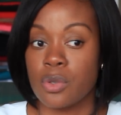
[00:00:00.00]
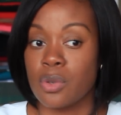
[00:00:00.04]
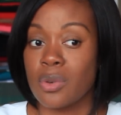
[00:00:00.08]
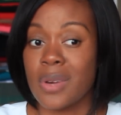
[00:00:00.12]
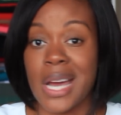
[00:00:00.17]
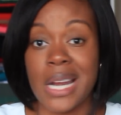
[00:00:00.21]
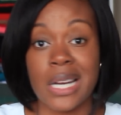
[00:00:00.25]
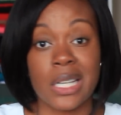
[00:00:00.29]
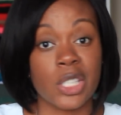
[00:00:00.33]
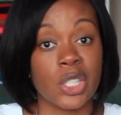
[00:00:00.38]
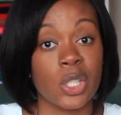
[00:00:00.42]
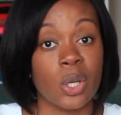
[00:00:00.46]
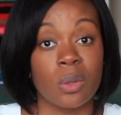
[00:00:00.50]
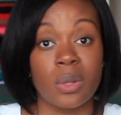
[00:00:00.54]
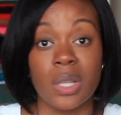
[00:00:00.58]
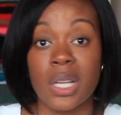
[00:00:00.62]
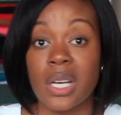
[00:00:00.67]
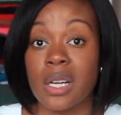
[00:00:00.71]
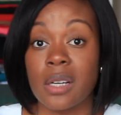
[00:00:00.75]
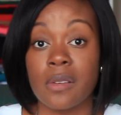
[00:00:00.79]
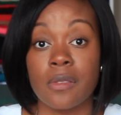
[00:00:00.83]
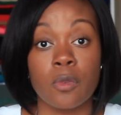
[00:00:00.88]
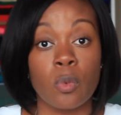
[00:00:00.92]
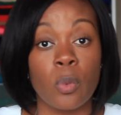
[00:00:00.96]
You got to show
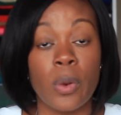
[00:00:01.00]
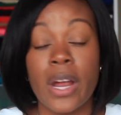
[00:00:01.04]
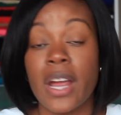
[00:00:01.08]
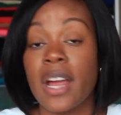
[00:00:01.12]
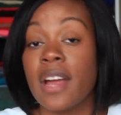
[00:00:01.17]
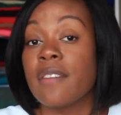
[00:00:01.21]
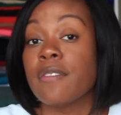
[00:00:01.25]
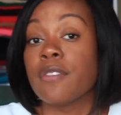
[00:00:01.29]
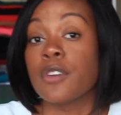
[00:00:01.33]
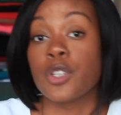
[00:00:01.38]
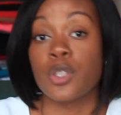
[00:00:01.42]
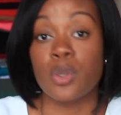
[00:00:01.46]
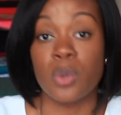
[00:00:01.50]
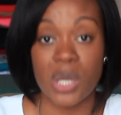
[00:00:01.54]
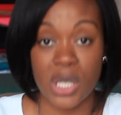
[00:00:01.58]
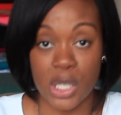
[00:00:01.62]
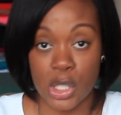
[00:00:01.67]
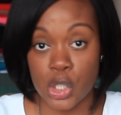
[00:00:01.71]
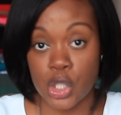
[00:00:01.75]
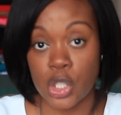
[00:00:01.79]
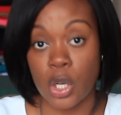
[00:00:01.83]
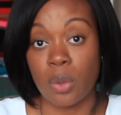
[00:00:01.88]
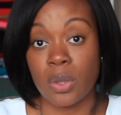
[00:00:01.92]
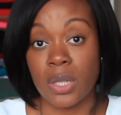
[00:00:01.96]
love wherever you can
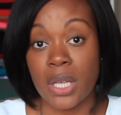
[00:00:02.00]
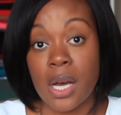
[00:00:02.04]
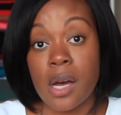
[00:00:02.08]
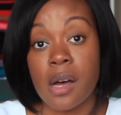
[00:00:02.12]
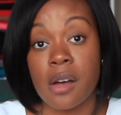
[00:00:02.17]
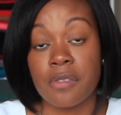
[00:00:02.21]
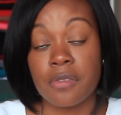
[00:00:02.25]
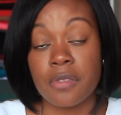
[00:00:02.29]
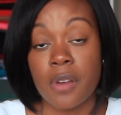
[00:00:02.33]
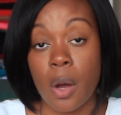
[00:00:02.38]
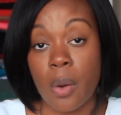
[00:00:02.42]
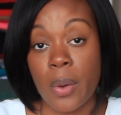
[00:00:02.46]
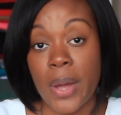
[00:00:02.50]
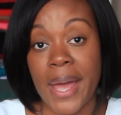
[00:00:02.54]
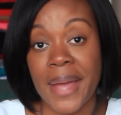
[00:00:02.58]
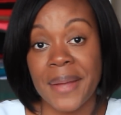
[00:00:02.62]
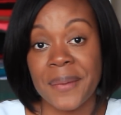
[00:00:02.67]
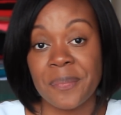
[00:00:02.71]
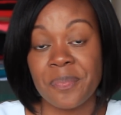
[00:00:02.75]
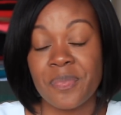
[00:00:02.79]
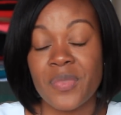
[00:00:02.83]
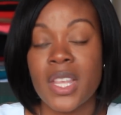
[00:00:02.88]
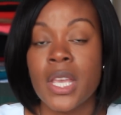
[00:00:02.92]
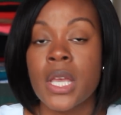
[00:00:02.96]
show love, okay?